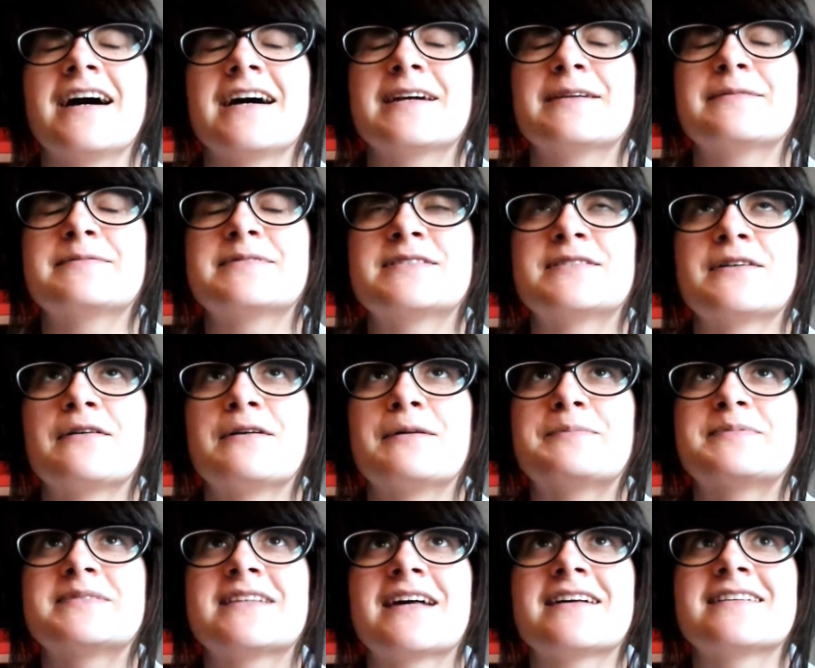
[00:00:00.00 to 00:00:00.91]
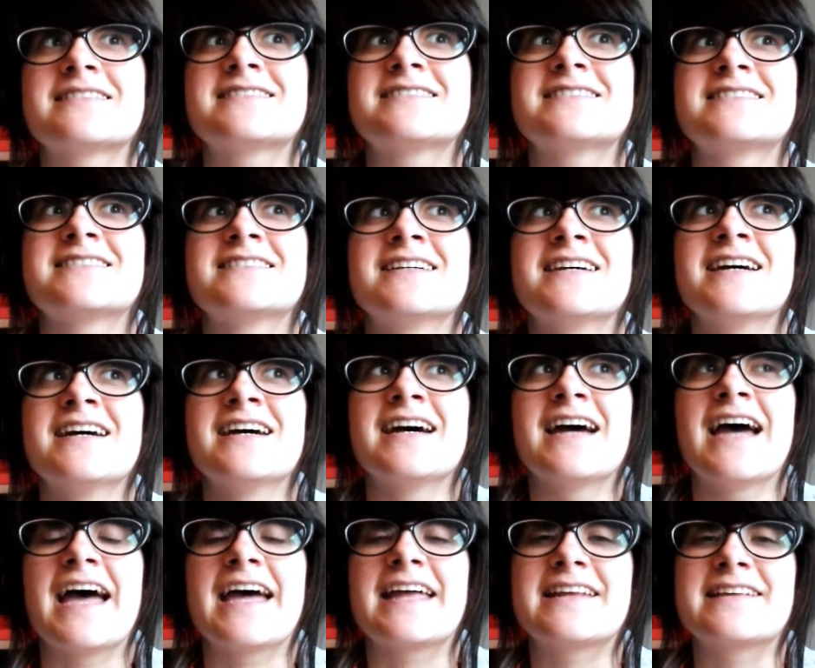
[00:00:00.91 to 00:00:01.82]
I am so obsessed
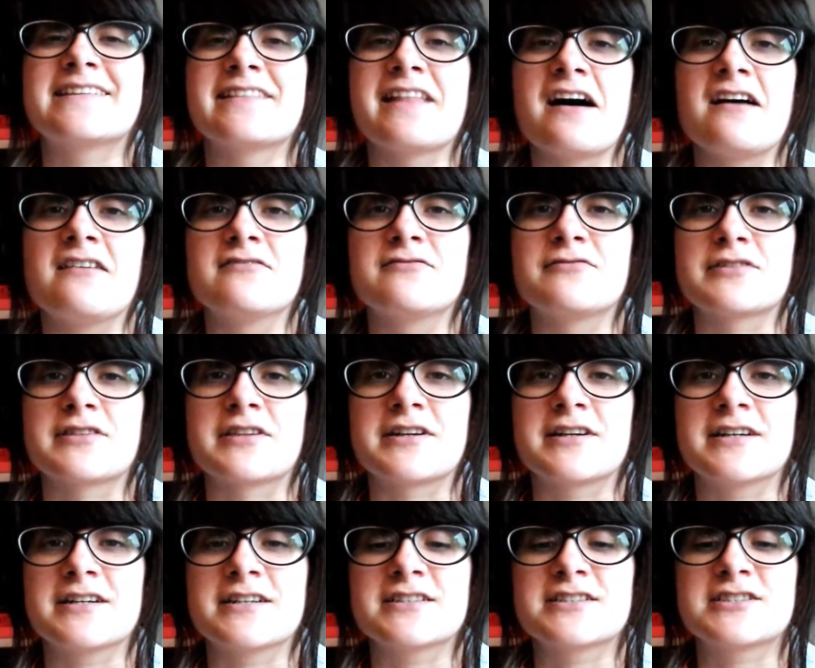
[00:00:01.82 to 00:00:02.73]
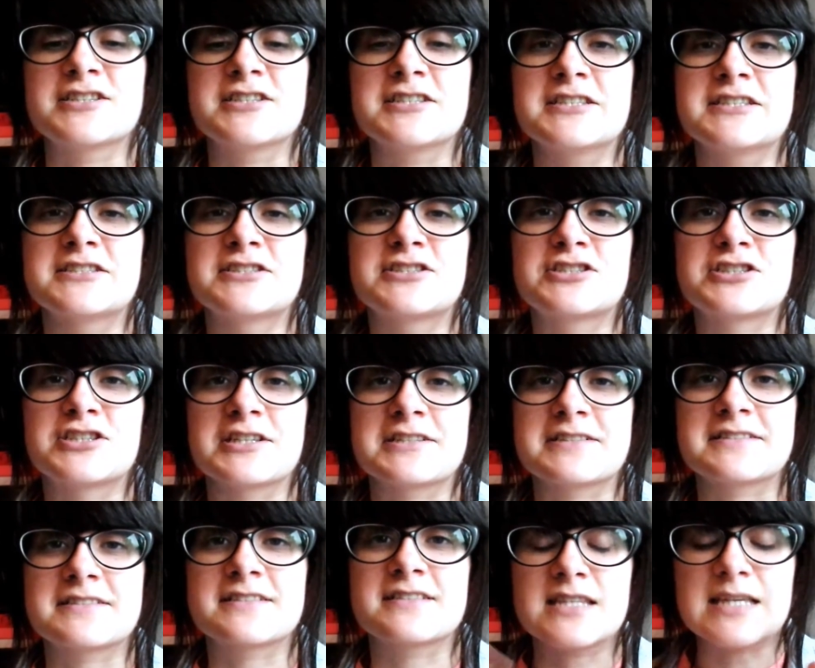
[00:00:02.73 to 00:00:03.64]
and in love with her. She is
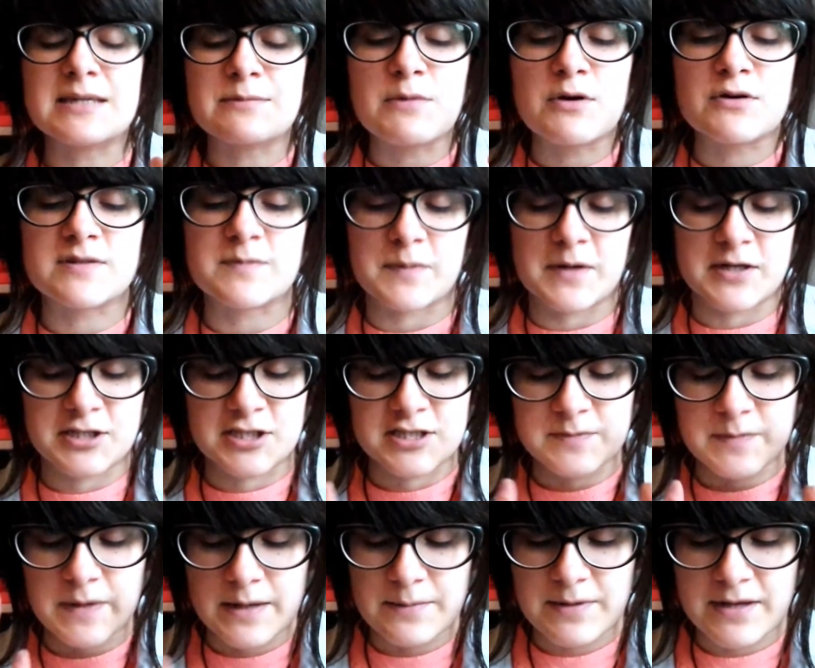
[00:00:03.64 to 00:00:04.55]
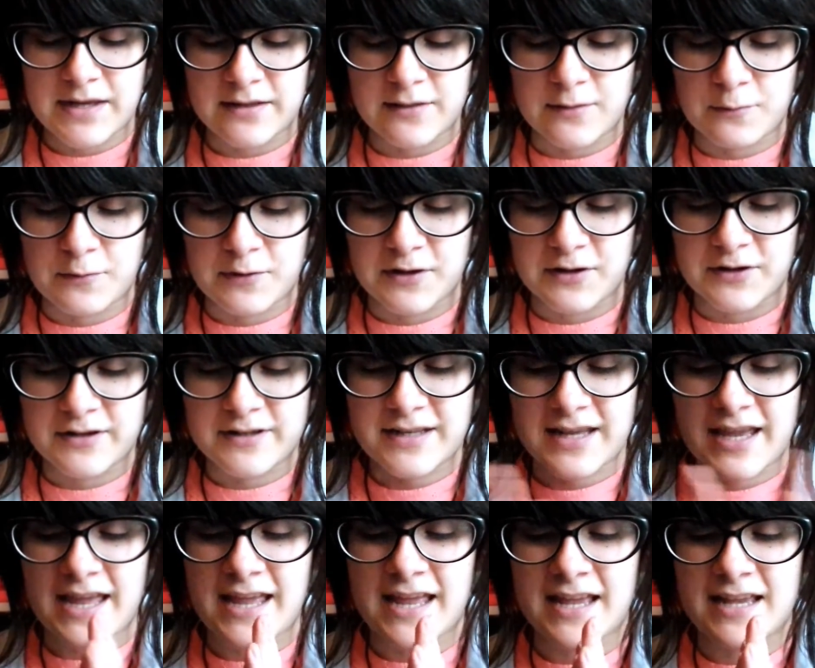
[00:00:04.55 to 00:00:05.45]
just the most precious baby in the
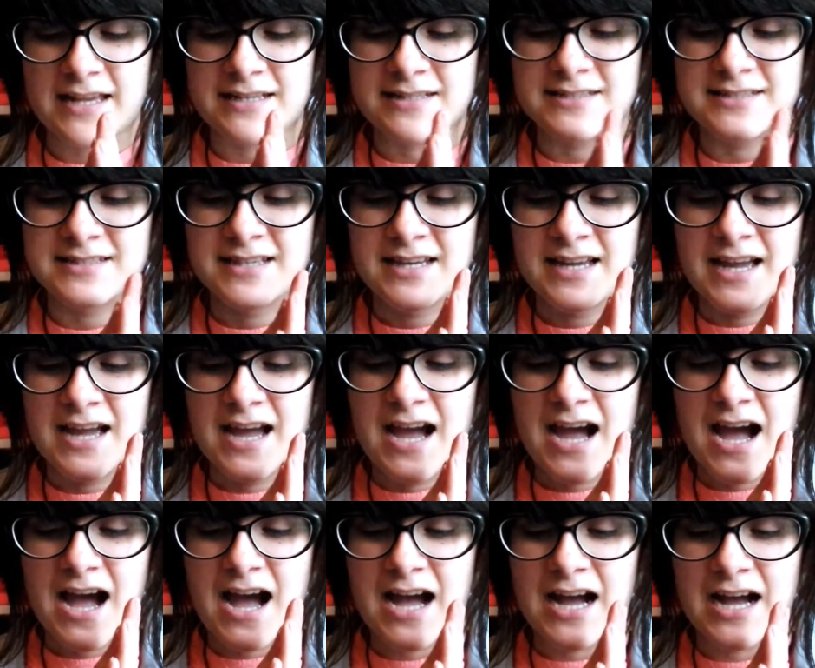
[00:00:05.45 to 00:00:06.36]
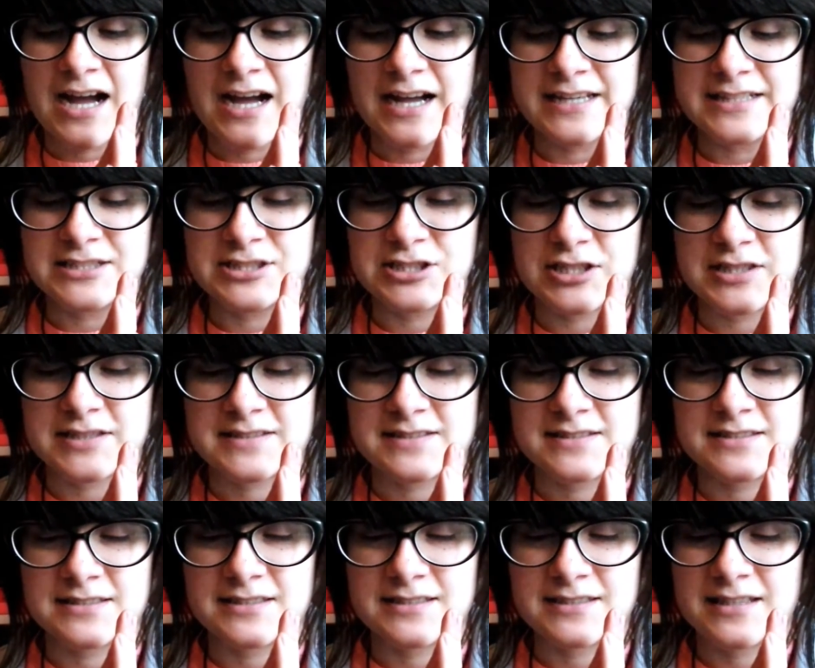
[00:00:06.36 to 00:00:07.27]
world, and I'm
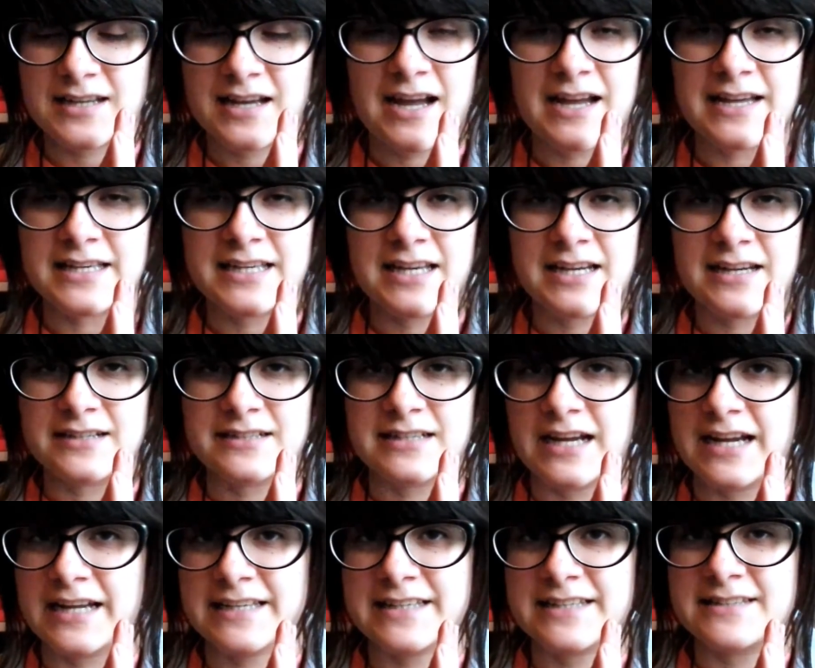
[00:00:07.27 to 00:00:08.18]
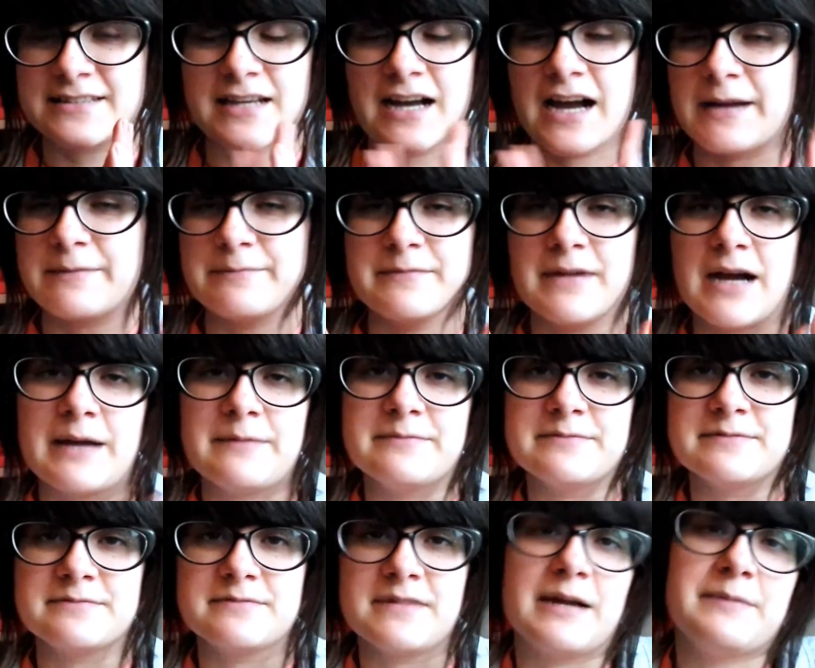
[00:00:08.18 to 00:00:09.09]

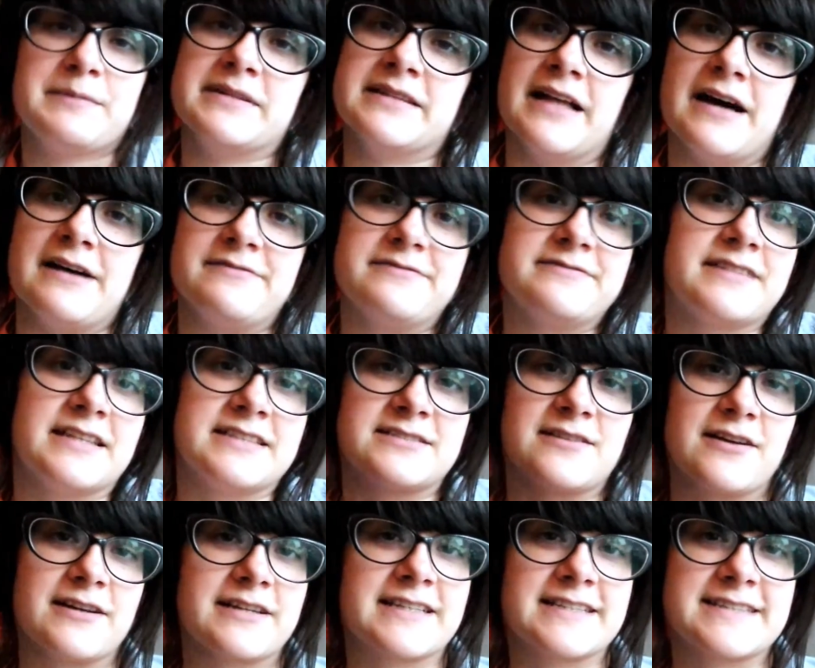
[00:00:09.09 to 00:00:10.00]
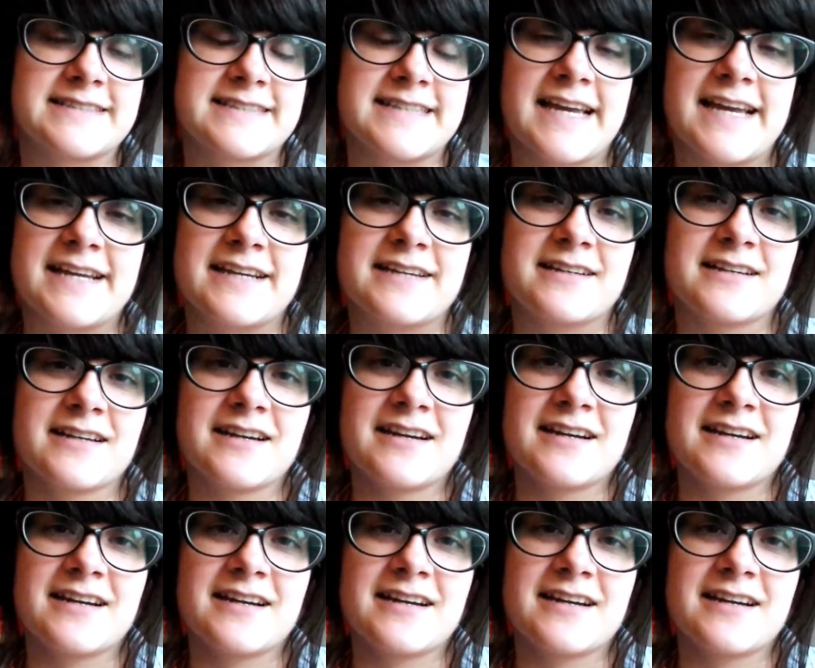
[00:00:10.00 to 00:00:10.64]
in love. That's all I can say.